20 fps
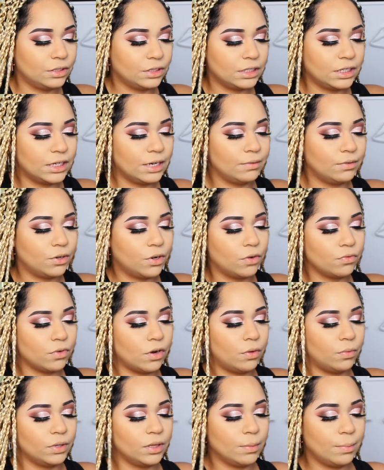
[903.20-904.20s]
Can never go
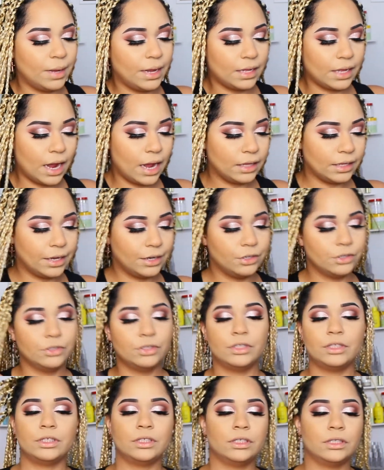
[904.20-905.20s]
wrong with the baked highlighters.